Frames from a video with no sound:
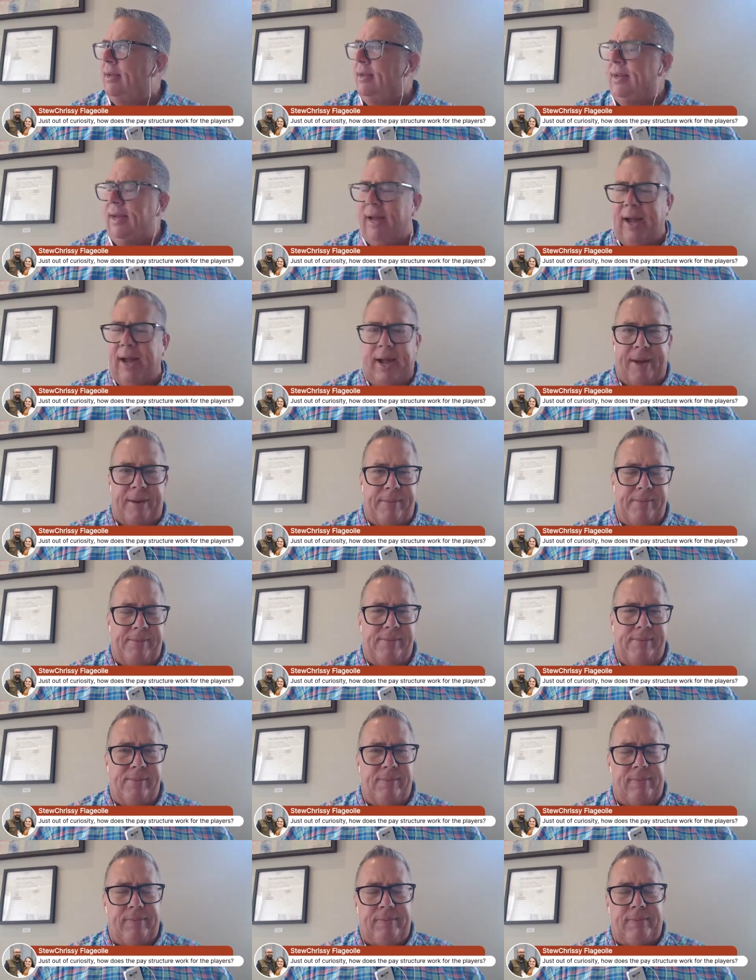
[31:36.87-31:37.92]

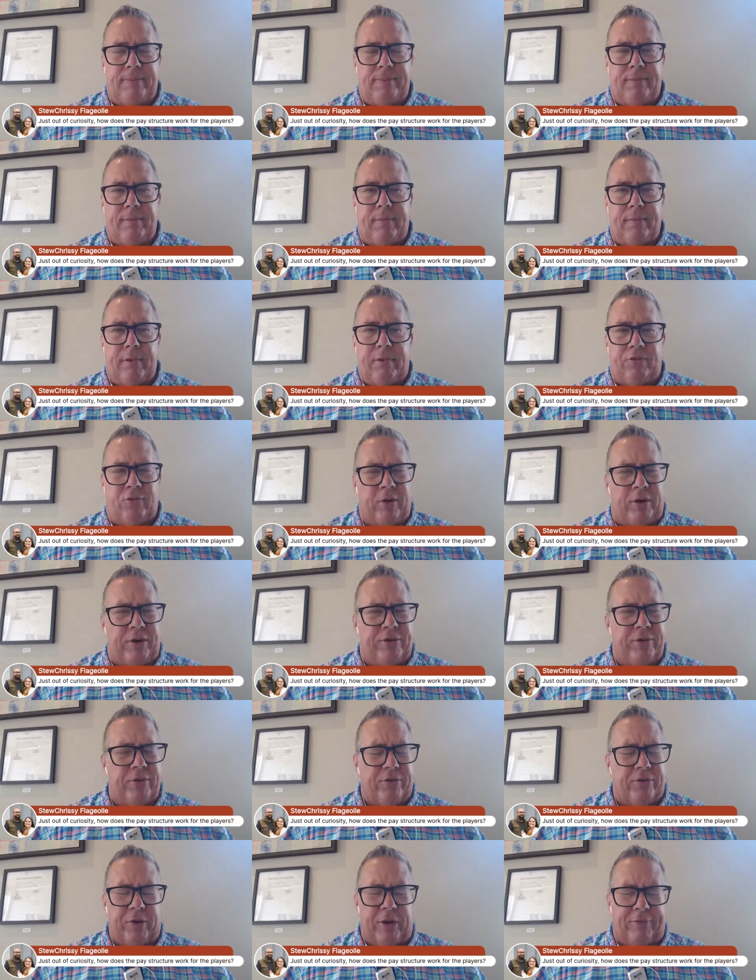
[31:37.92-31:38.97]

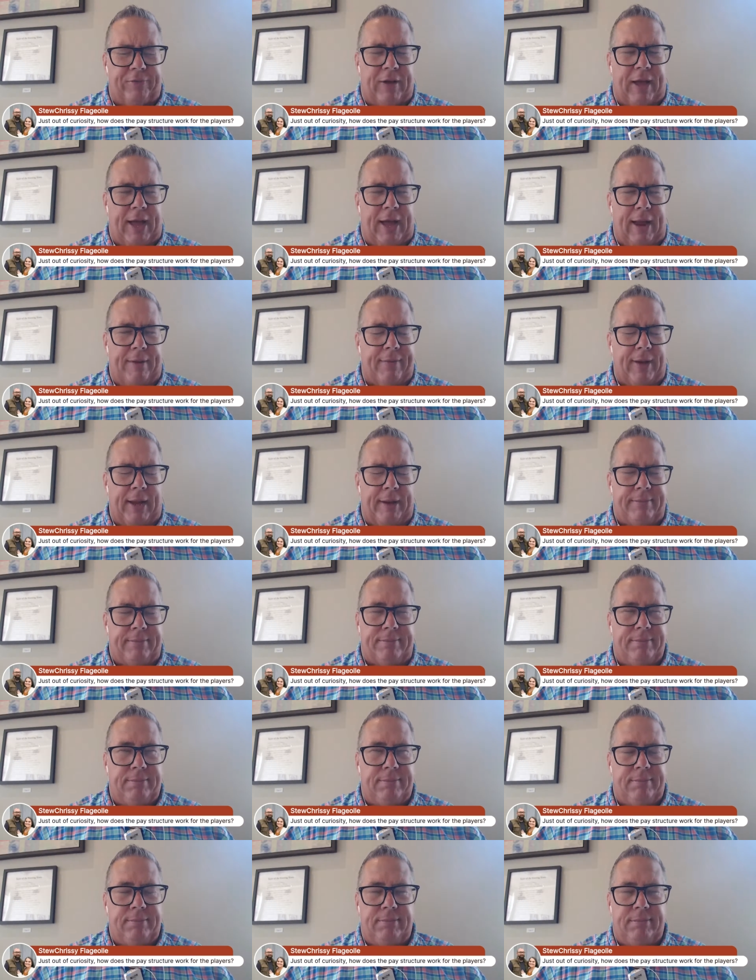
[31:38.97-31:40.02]
22 or 25. I
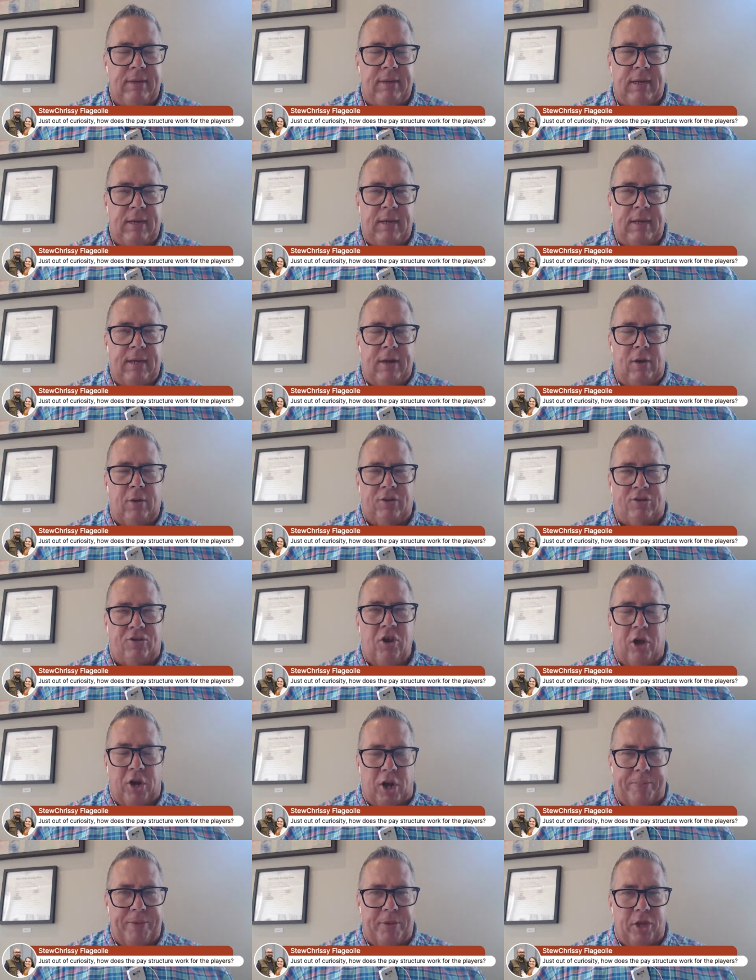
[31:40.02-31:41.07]
know it's
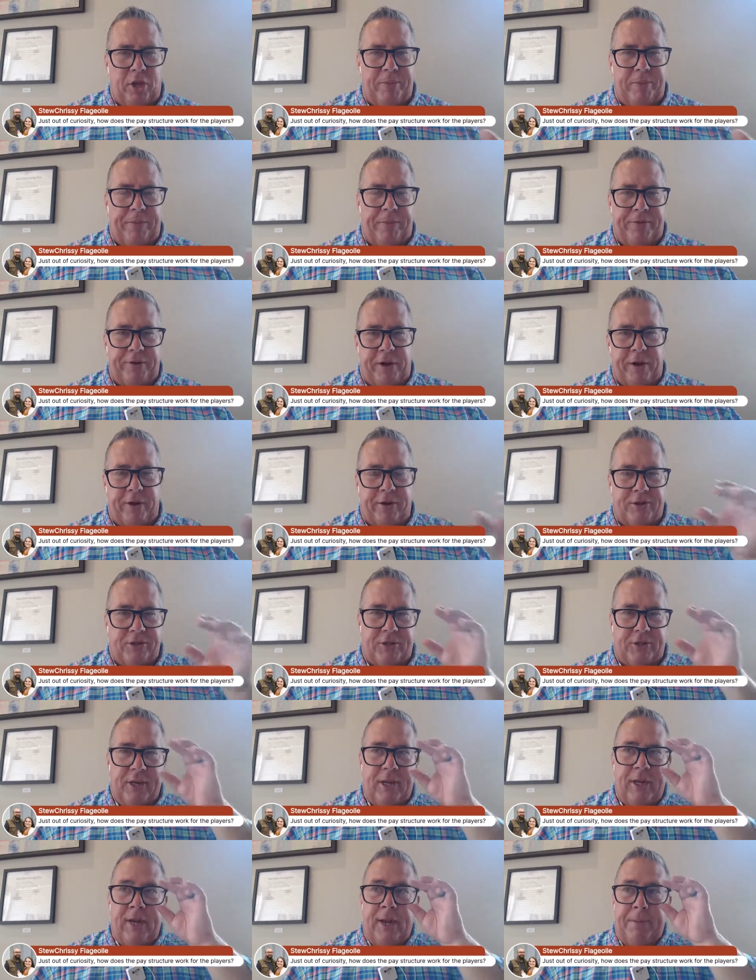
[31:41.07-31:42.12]
gone up a little bit over the years.
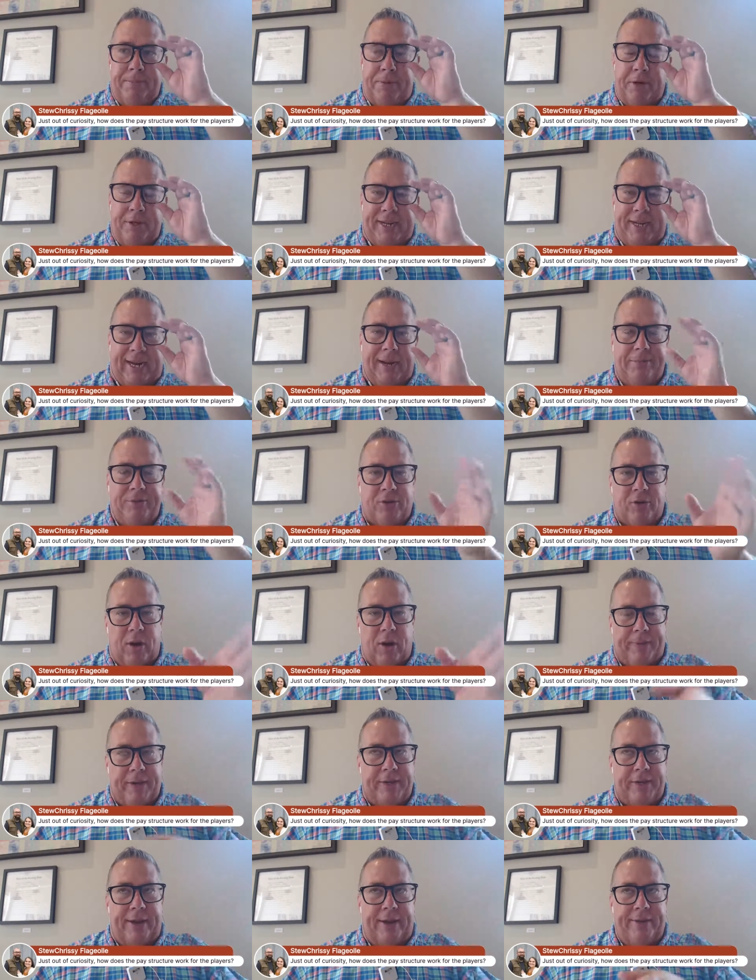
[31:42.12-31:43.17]
Per diem. So
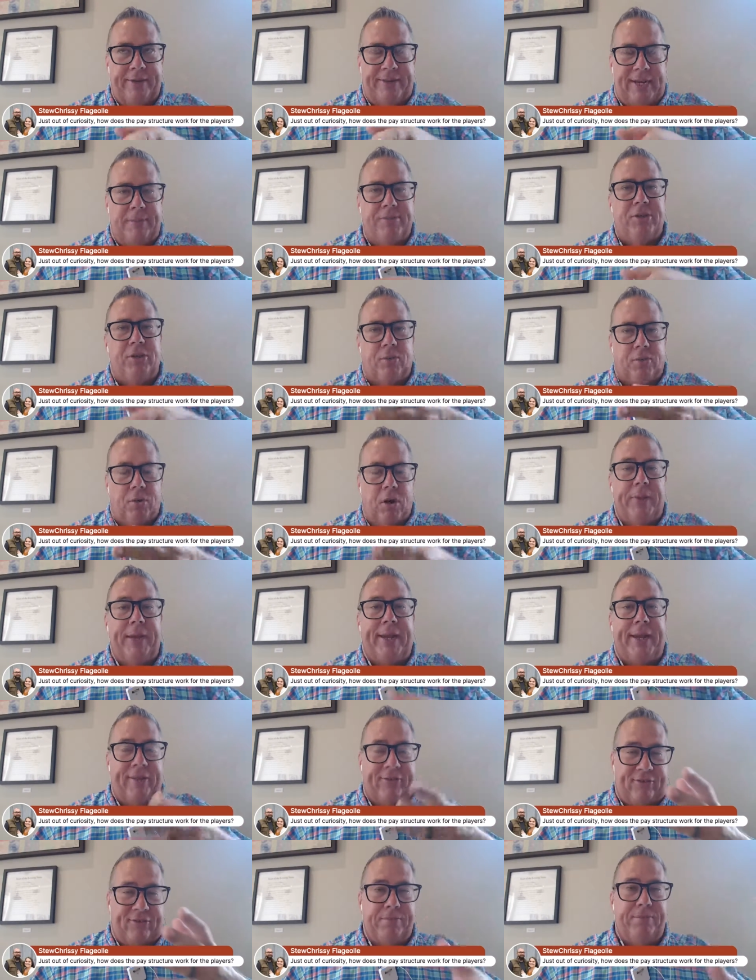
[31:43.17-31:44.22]
every day the team's on the road, they
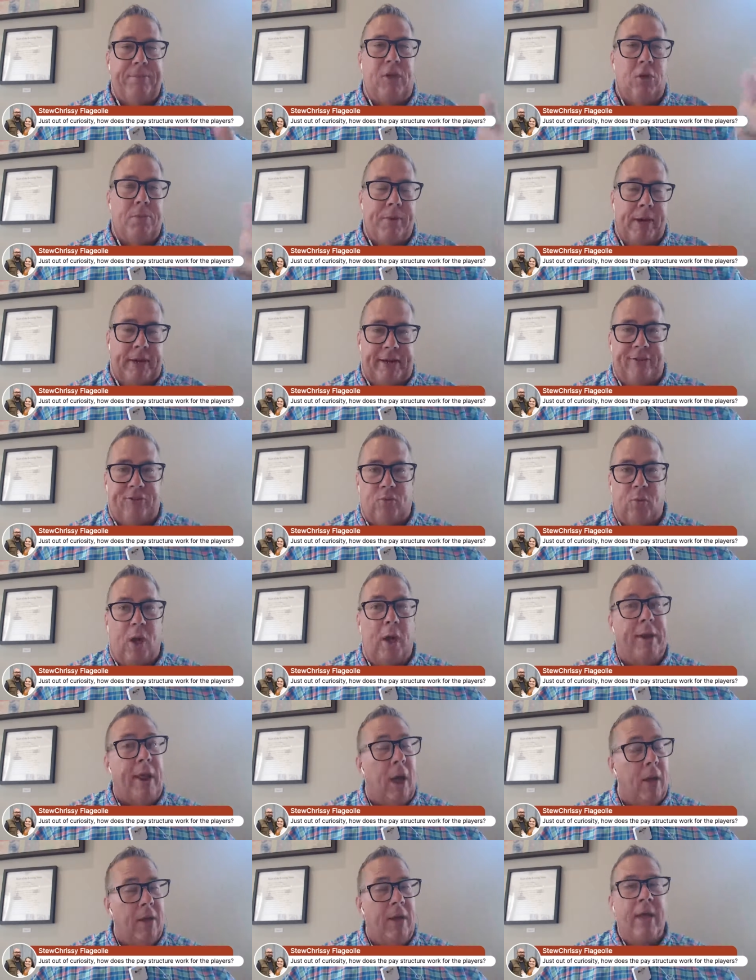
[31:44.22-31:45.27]
get some meal money as well.
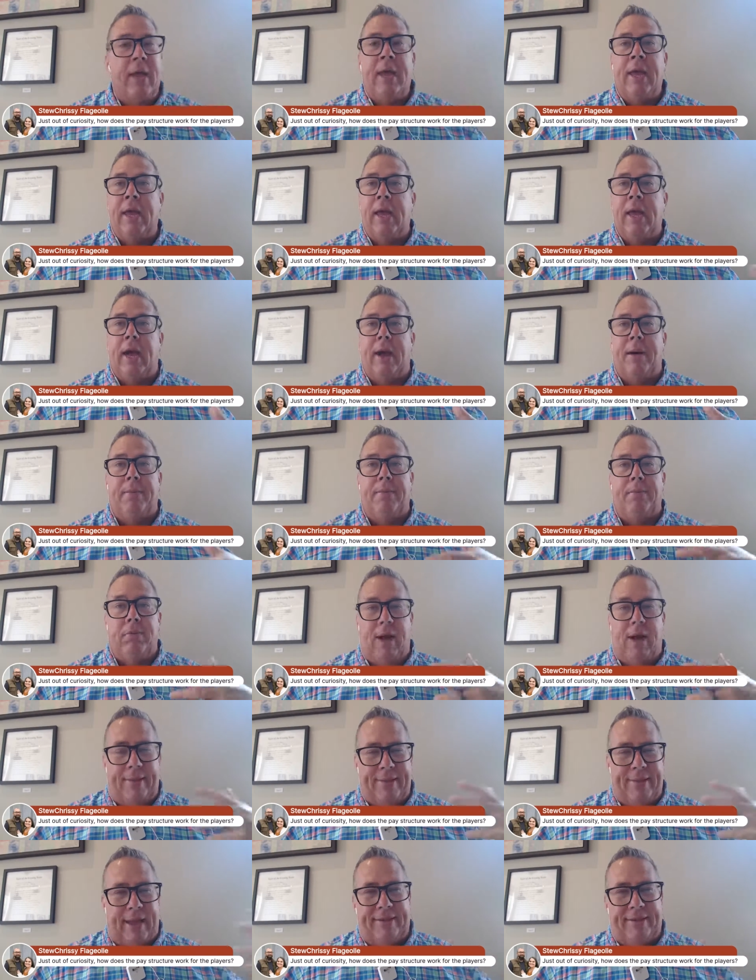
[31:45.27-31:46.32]
Now, a
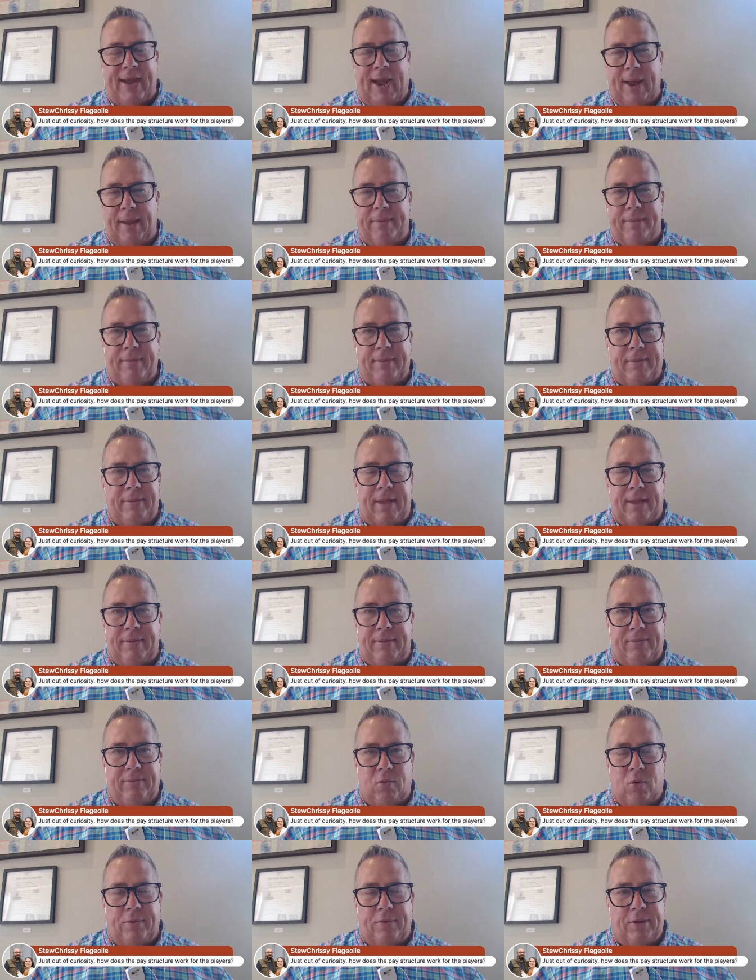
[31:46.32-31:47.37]
lot of that time,
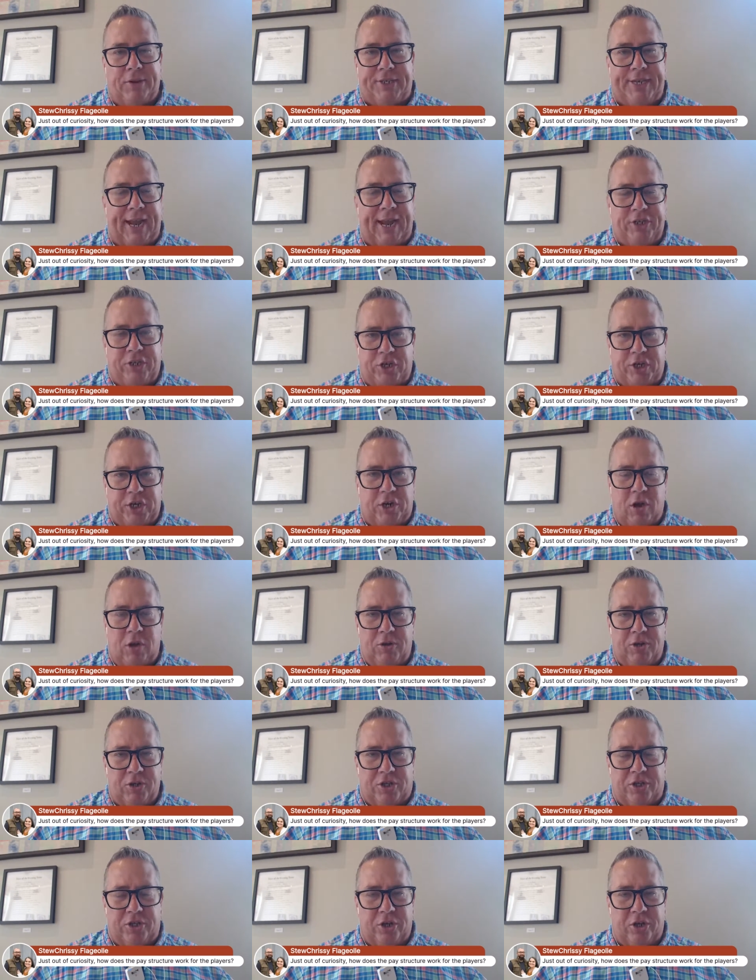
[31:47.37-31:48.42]
one of those days usually
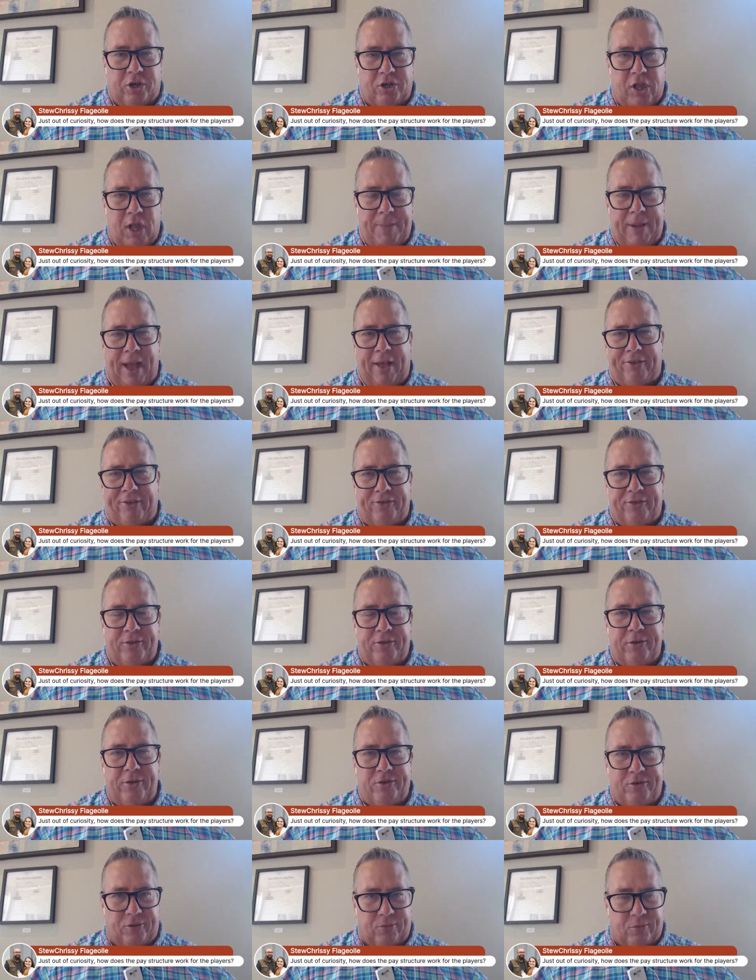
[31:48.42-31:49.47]
goes to their clubhouse
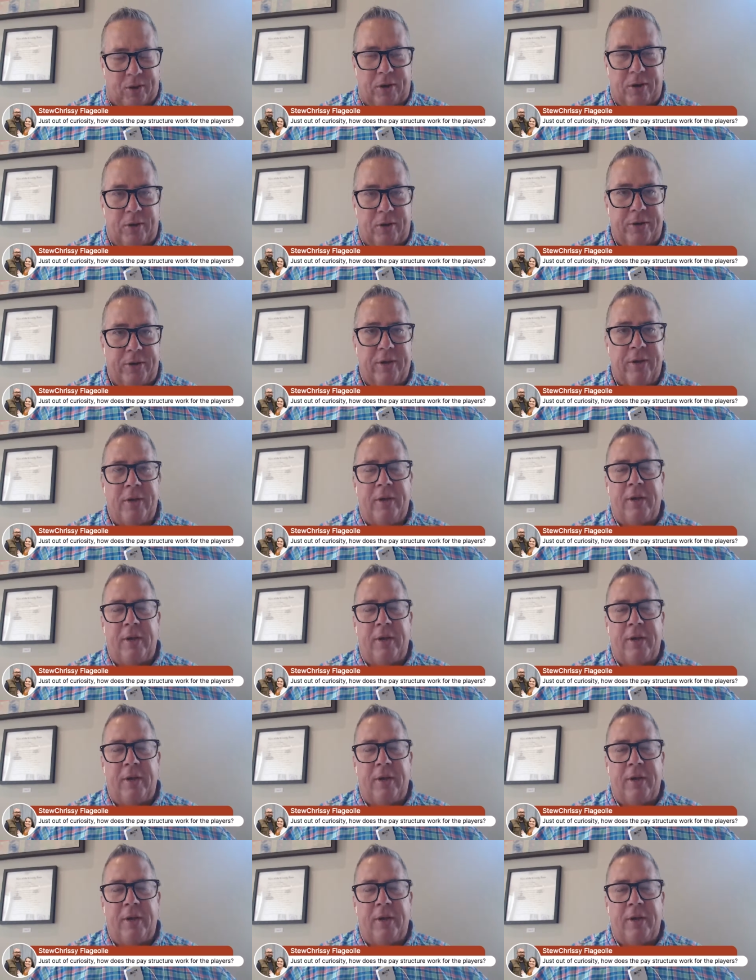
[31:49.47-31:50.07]
dues on the road